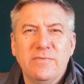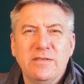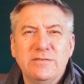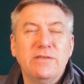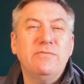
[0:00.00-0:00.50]

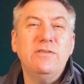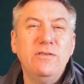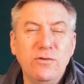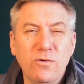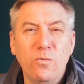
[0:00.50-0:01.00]
something
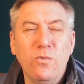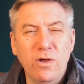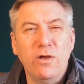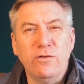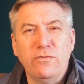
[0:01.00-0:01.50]
you can
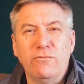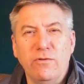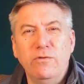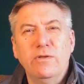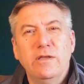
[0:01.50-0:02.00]
work
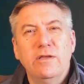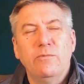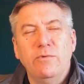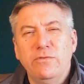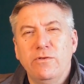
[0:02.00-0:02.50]
through
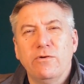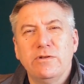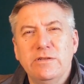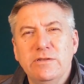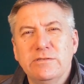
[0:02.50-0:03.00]
with
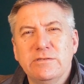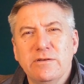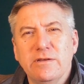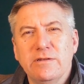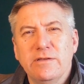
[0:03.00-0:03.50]
God in your
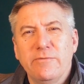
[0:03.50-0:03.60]
side.